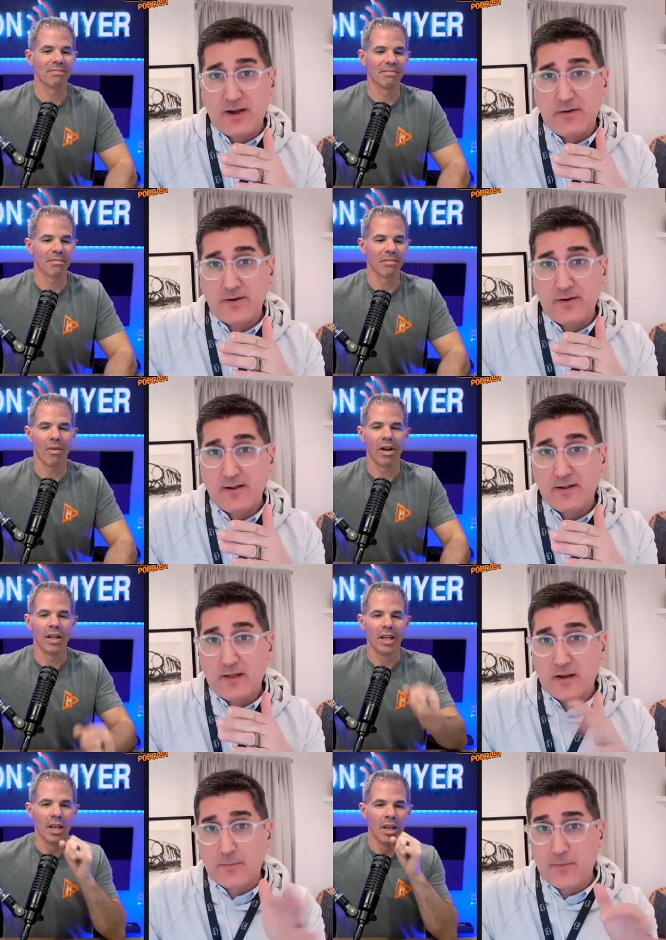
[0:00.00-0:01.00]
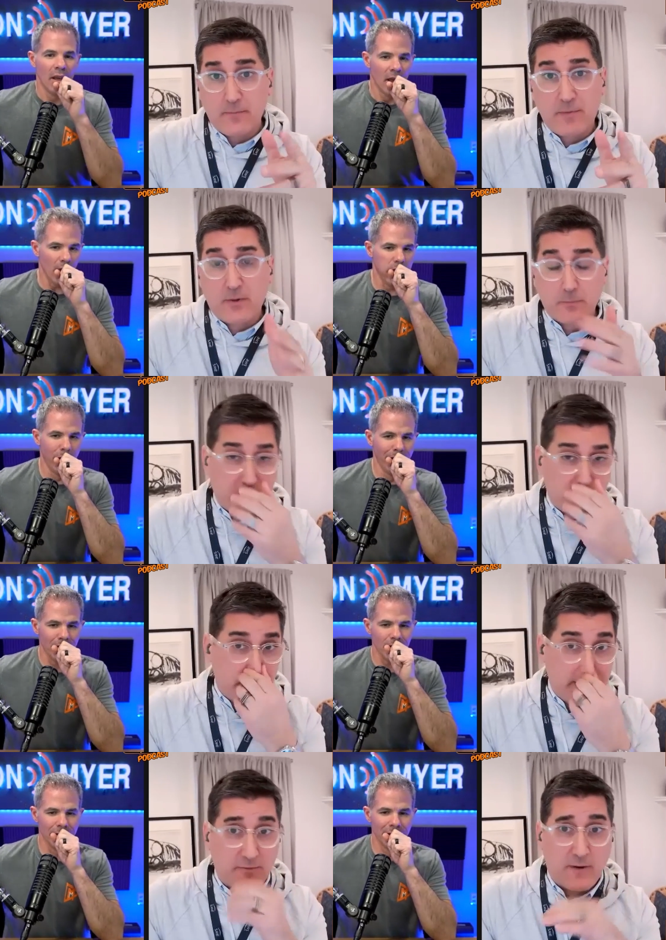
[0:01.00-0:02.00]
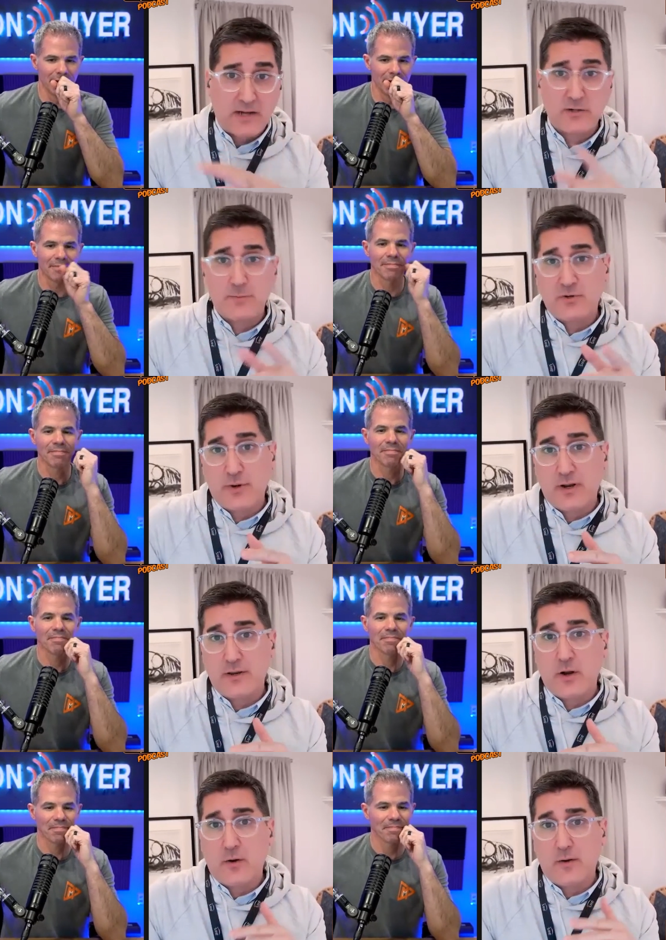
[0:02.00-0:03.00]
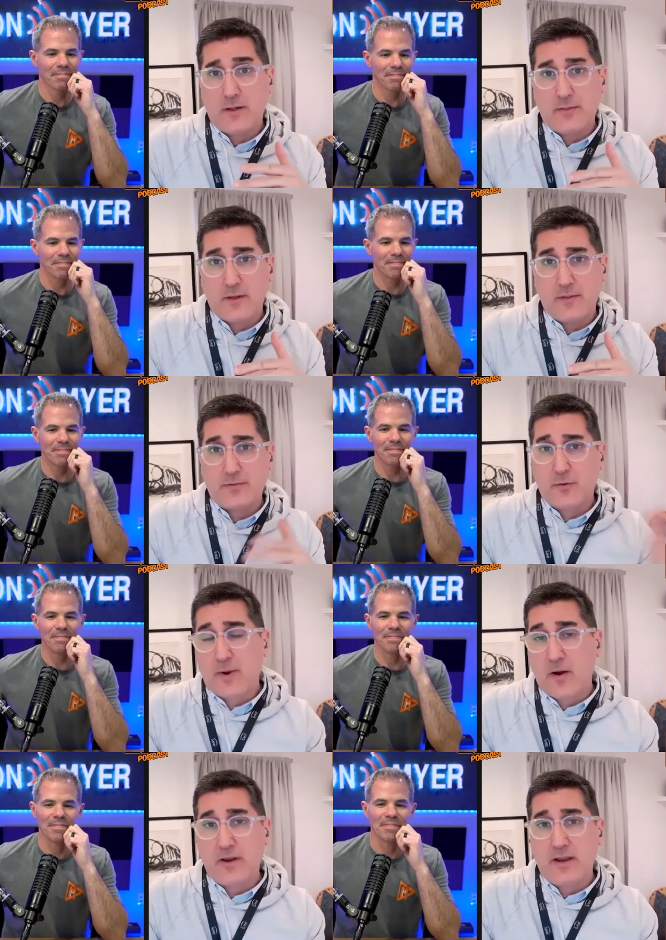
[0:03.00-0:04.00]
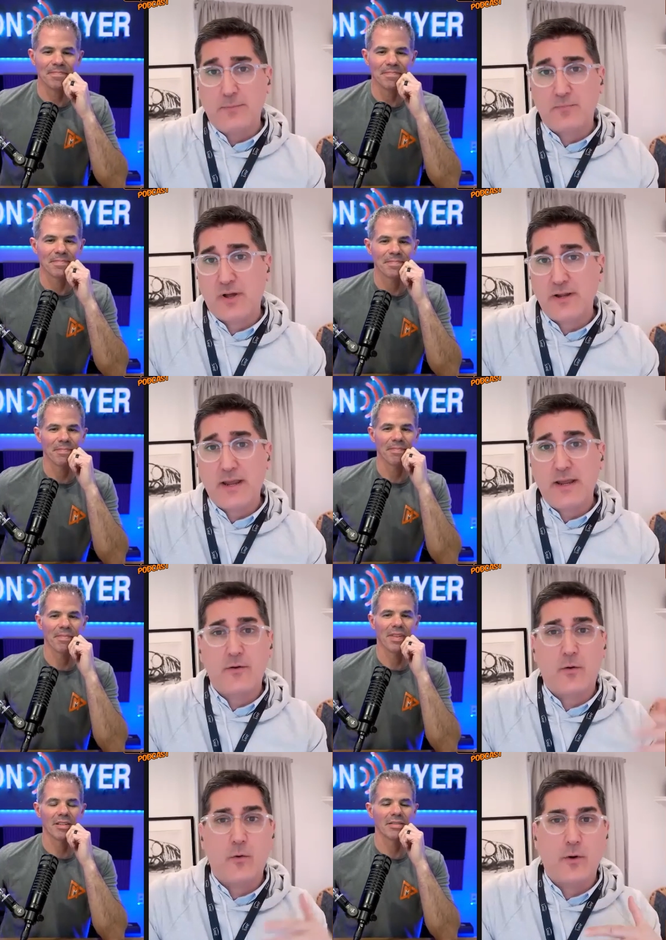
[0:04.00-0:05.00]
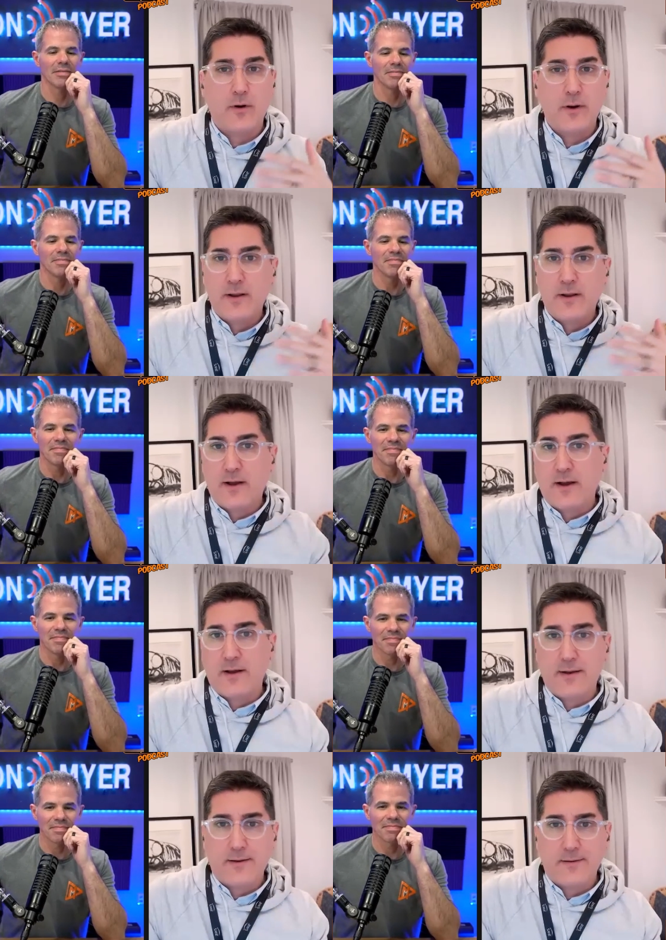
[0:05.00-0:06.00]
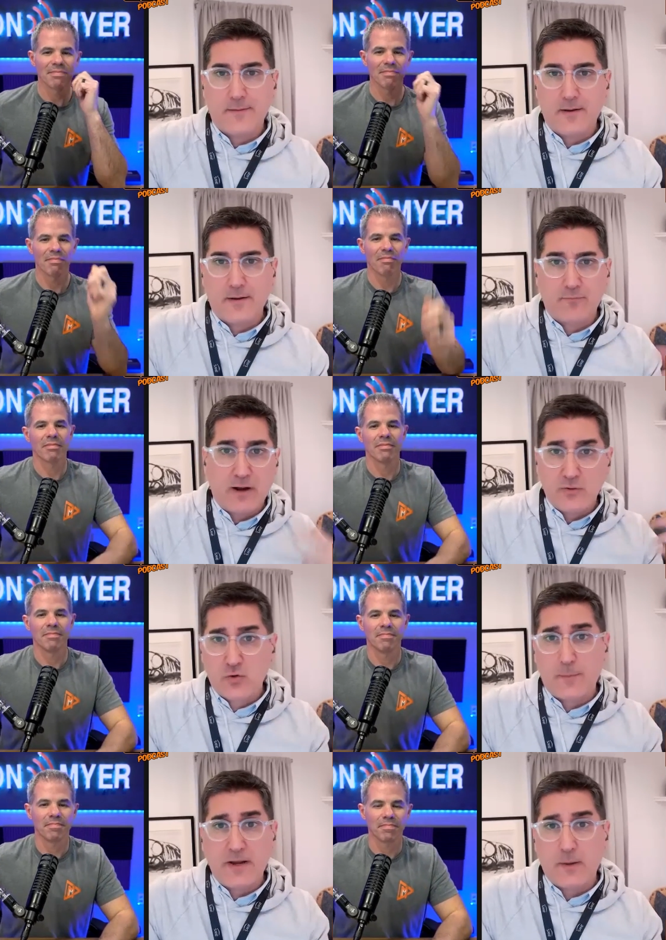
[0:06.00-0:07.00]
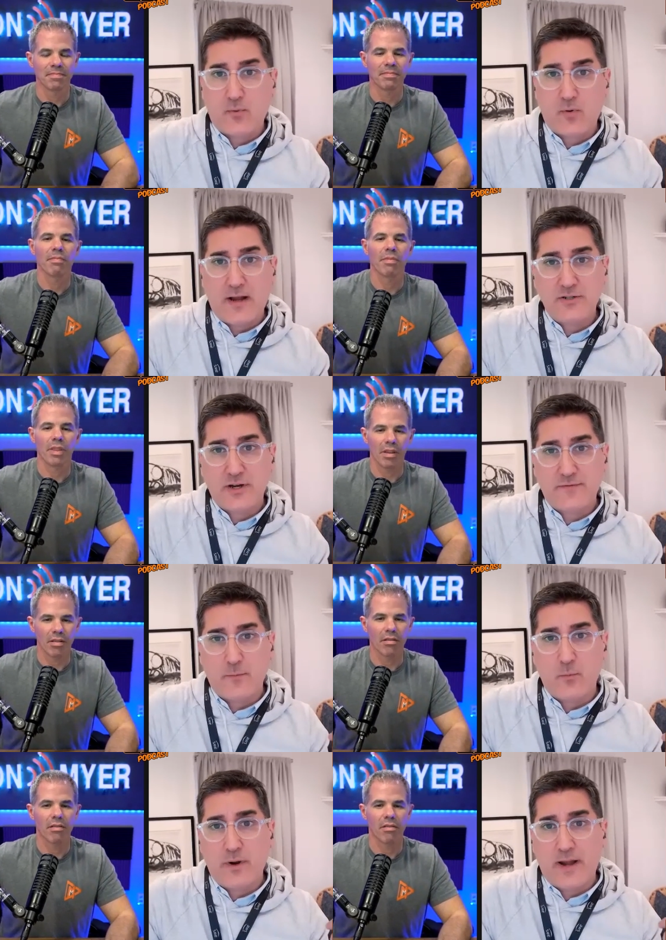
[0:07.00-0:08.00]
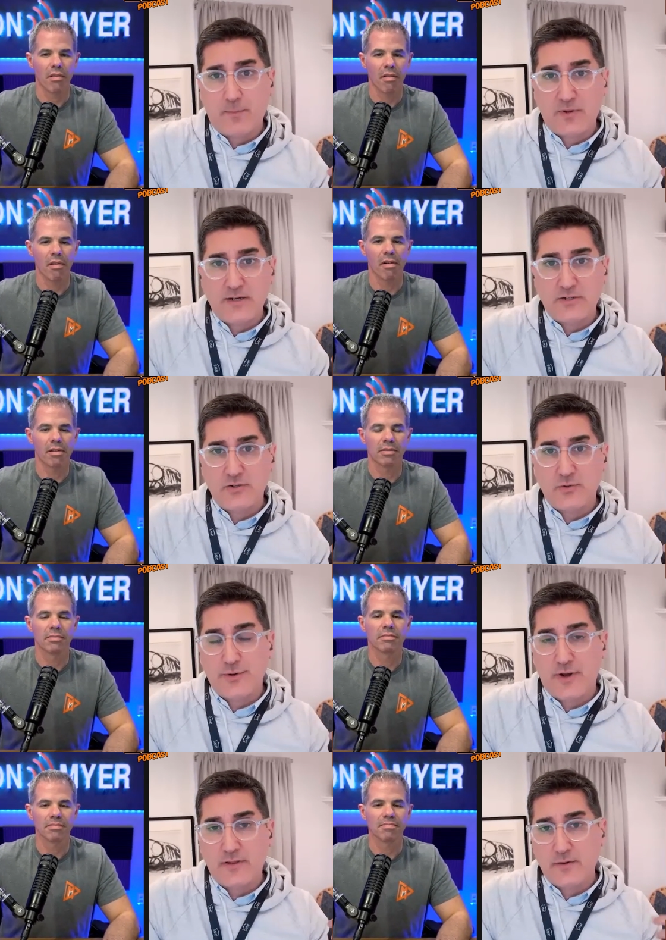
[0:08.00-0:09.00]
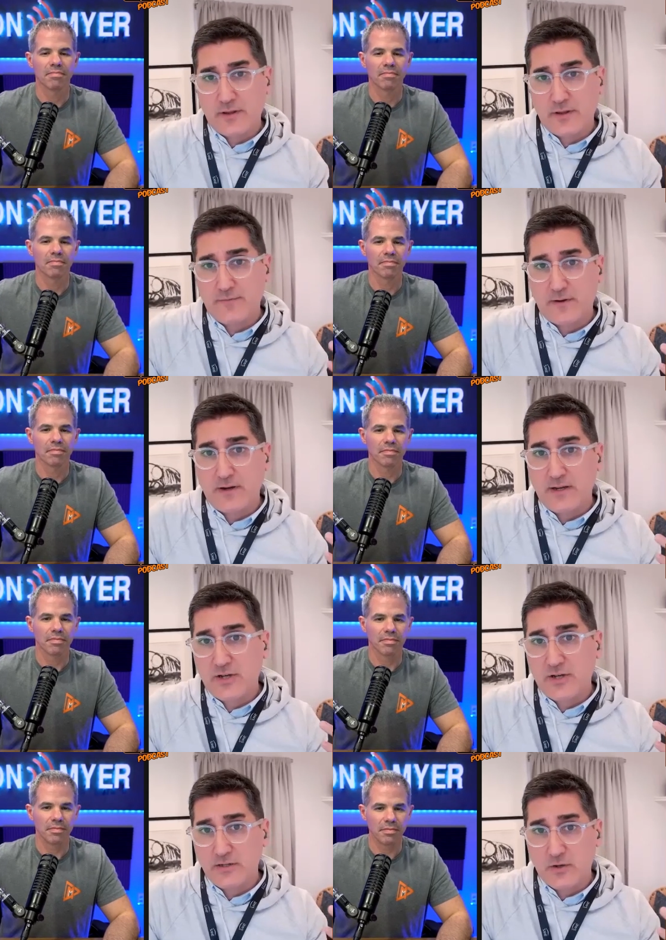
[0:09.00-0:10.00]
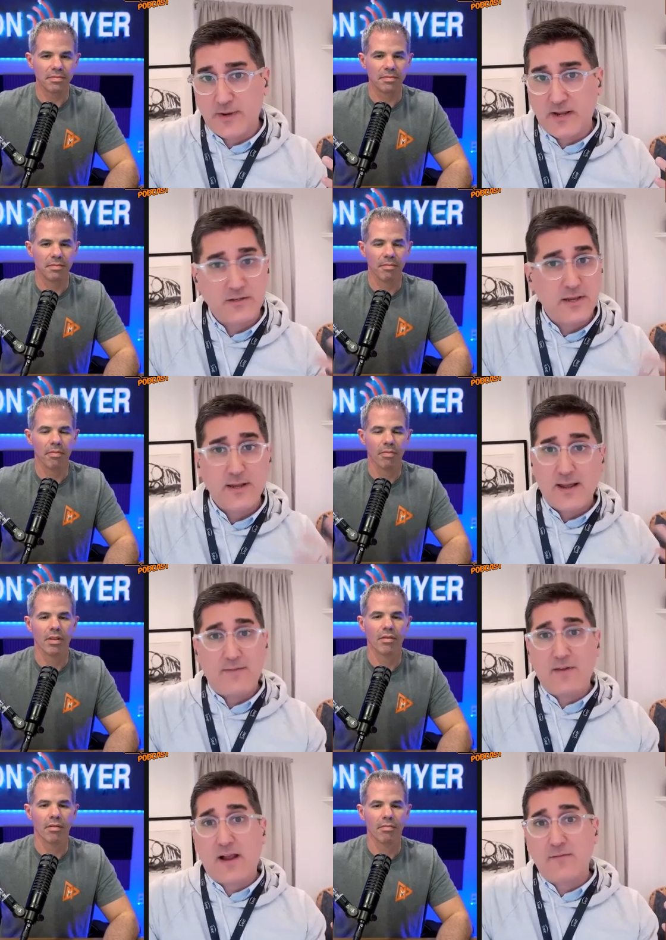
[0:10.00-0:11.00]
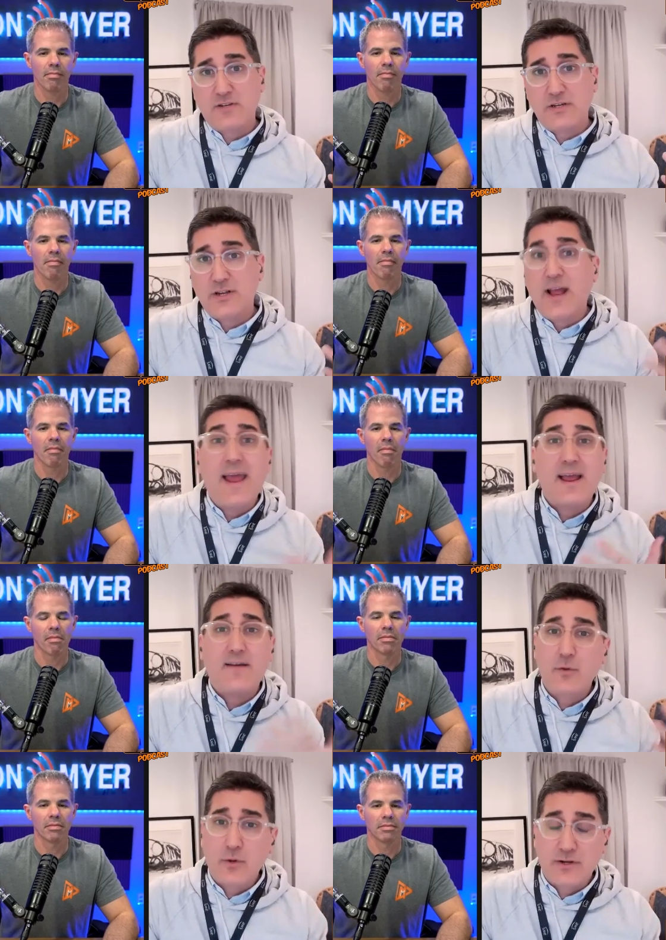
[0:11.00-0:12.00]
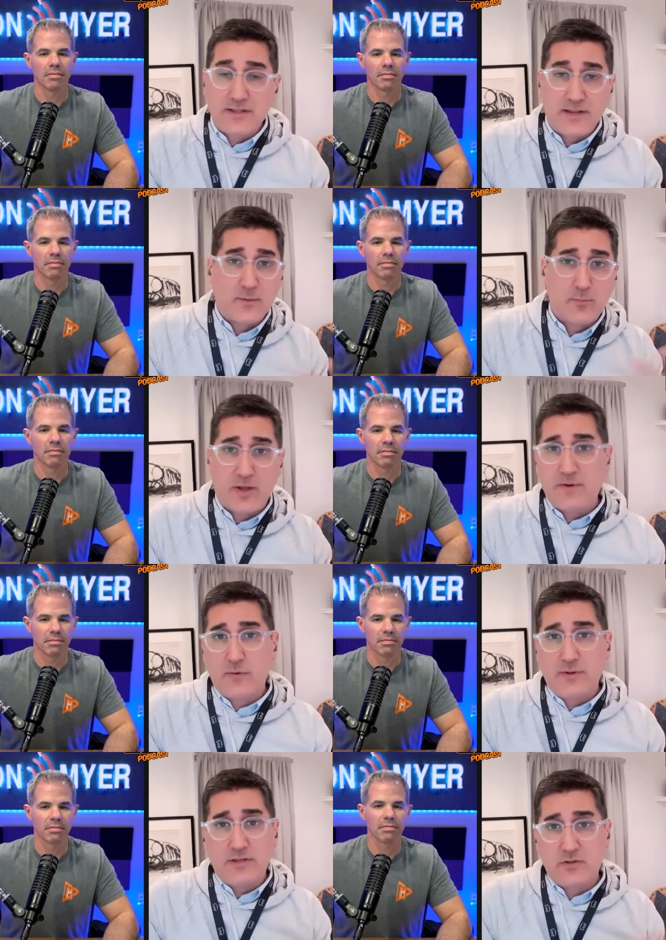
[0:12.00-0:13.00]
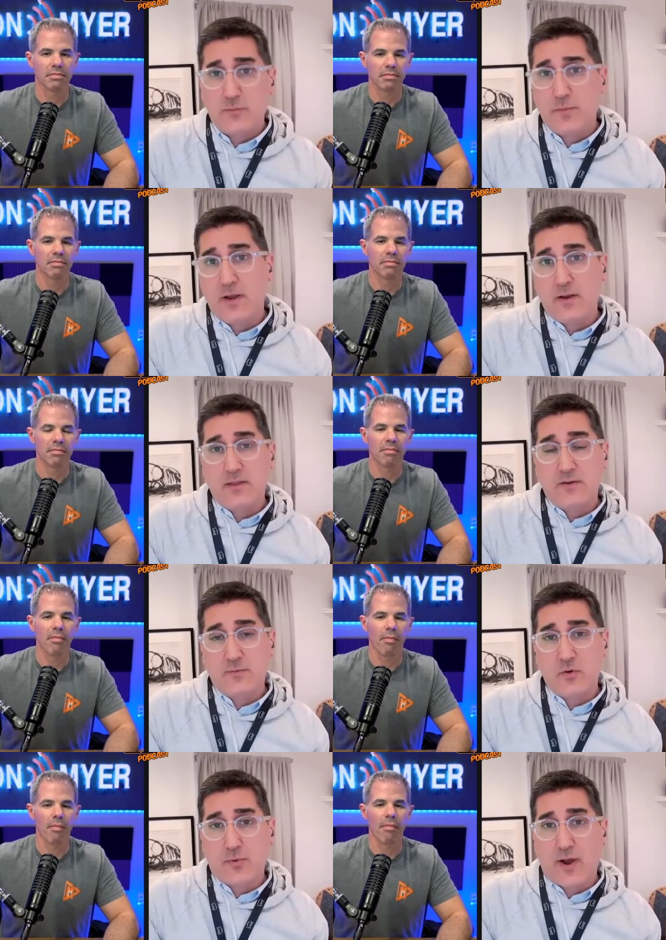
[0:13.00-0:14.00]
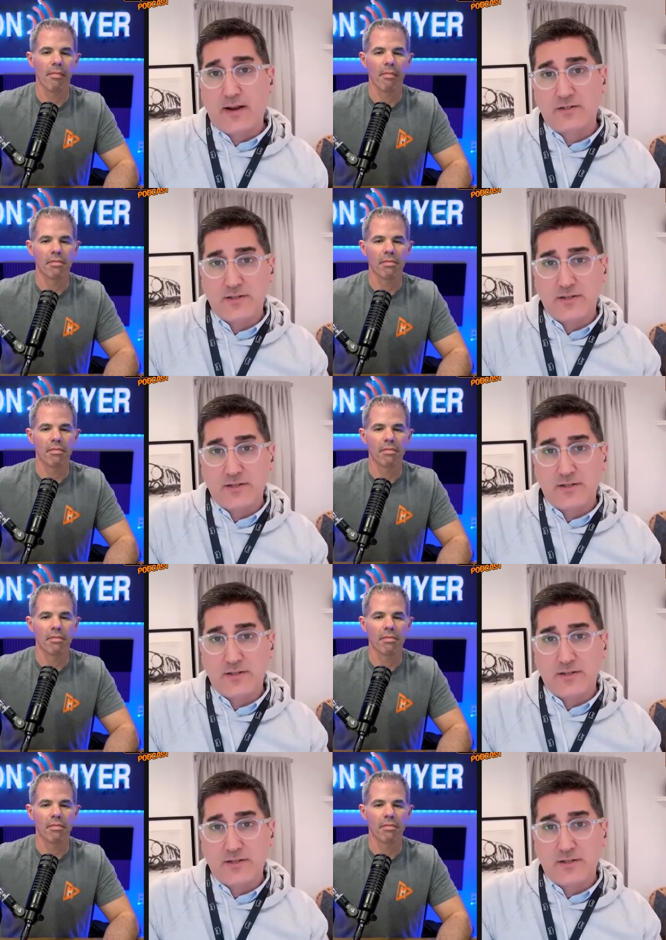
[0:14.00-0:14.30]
Speaker 1: about, like be, between the interaction between a, you know a third-party plugin or uh, a, a round tripping a project from one application to another, you think you found an edge case and nobody else. Have that conversation. Hey, have you looked at the interplay between these two these two products